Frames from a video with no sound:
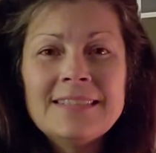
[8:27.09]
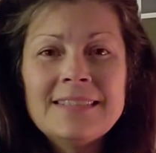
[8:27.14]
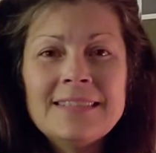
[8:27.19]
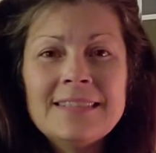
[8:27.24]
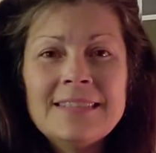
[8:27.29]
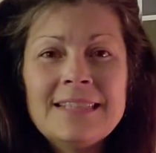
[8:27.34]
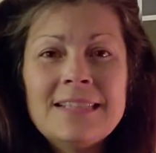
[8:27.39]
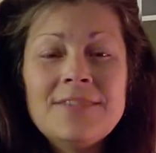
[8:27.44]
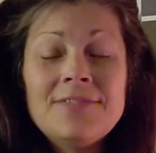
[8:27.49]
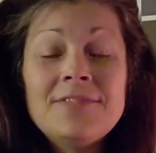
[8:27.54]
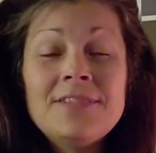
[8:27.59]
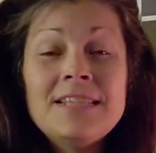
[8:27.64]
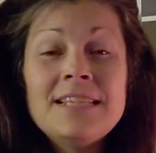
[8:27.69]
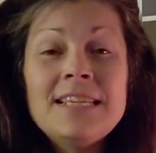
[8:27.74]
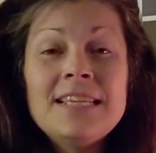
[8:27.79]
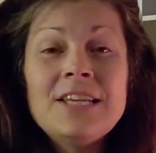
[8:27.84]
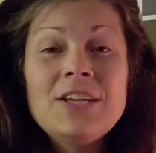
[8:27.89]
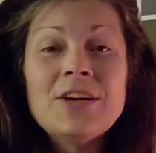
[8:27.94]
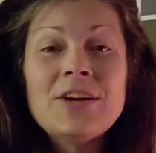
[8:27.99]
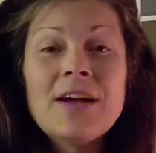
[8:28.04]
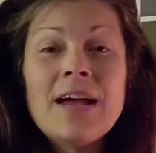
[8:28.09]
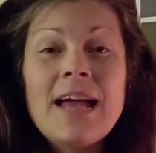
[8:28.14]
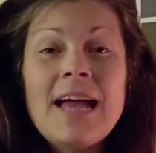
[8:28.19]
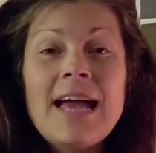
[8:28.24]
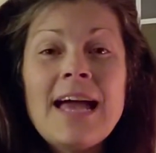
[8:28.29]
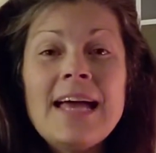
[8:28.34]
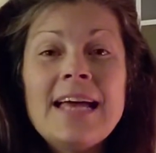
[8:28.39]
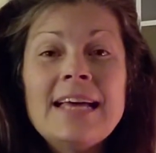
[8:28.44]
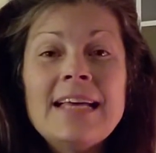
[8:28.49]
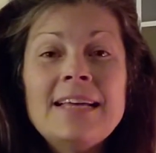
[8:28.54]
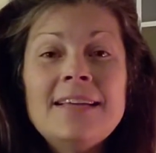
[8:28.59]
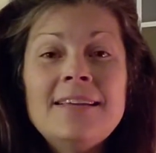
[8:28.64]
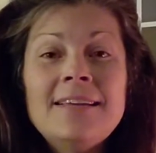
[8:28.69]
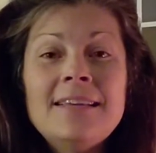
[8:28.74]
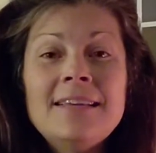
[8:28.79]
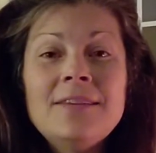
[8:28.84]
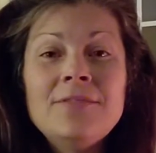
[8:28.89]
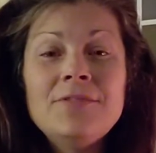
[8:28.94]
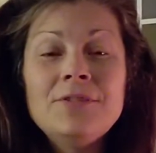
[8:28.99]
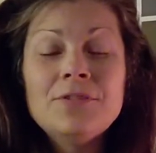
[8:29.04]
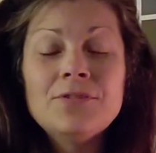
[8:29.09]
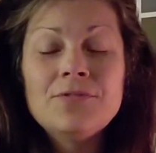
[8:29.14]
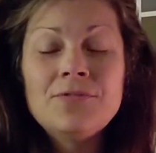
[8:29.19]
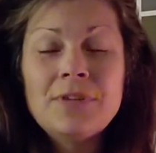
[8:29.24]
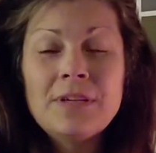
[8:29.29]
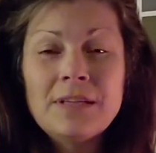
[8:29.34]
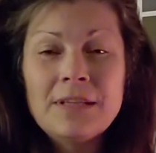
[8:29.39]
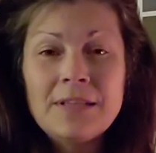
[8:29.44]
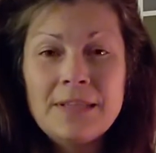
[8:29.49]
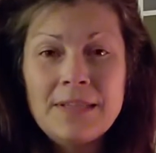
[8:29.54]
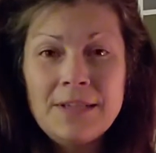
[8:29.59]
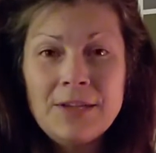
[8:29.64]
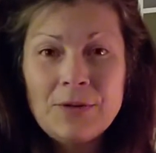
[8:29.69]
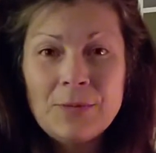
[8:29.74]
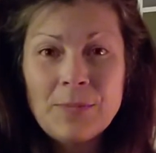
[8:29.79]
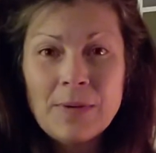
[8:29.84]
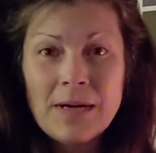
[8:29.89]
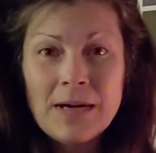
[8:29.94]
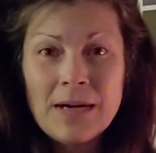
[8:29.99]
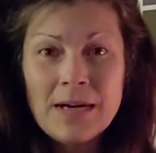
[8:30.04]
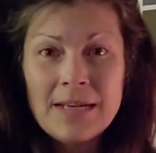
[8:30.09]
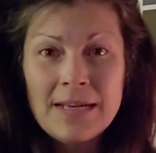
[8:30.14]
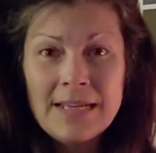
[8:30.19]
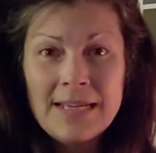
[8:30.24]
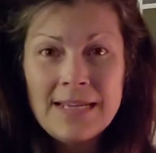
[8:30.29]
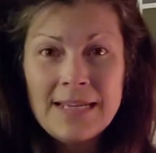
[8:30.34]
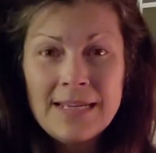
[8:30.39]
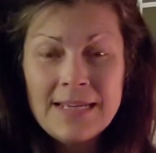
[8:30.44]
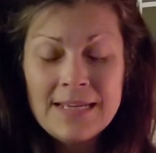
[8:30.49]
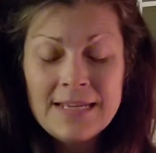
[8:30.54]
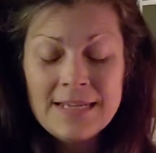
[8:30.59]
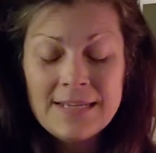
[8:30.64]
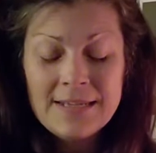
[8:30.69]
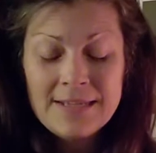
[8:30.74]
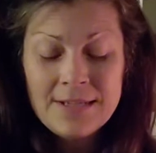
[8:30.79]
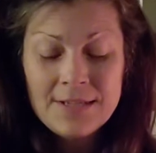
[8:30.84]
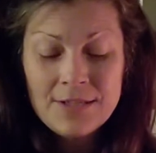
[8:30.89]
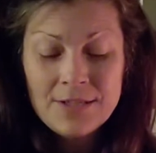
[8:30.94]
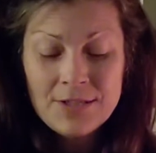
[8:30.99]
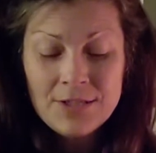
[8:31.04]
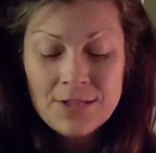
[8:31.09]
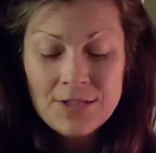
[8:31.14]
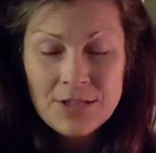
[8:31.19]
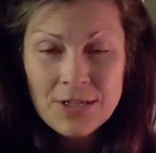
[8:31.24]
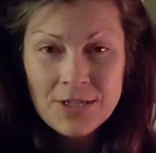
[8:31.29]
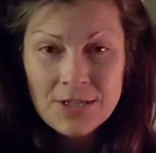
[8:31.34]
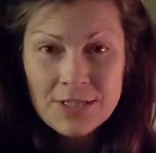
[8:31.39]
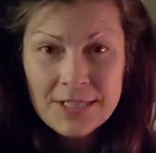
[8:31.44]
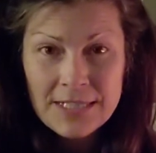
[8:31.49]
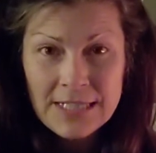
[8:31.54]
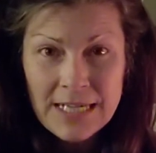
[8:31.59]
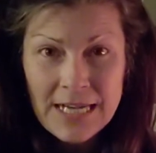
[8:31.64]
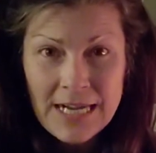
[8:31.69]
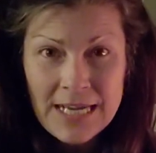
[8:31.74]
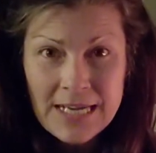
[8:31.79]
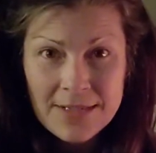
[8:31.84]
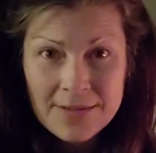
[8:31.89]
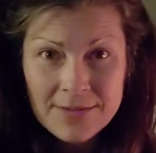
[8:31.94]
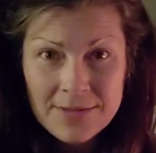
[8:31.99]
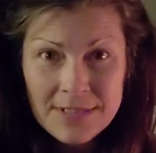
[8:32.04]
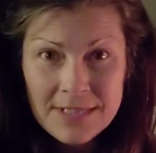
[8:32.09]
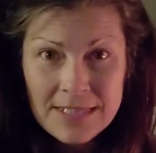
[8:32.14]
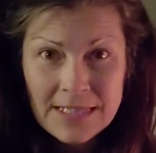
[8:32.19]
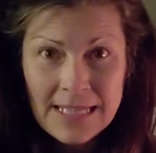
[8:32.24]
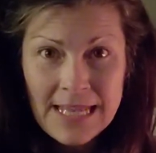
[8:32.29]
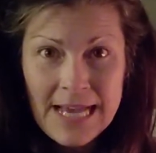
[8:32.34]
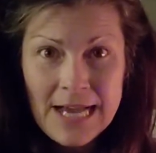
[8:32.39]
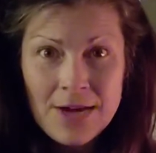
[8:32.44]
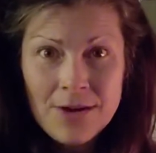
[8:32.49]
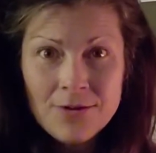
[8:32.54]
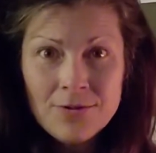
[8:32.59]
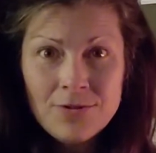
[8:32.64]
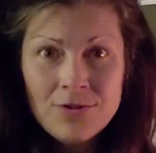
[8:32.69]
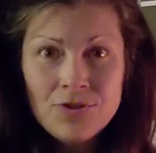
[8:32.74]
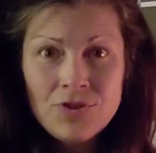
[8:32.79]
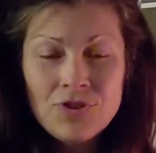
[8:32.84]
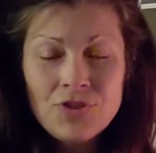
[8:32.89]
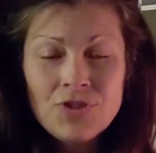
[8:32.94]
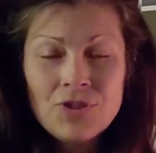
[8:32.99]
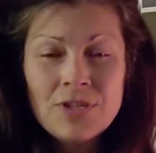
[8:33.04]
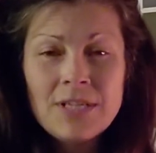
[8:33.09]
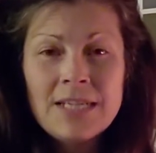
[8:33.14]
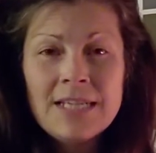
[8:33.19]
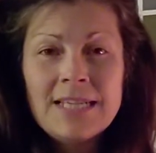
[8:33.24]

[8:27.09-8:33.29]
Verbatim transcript: Lifting your head if you're feeling your body start to kind of slouch.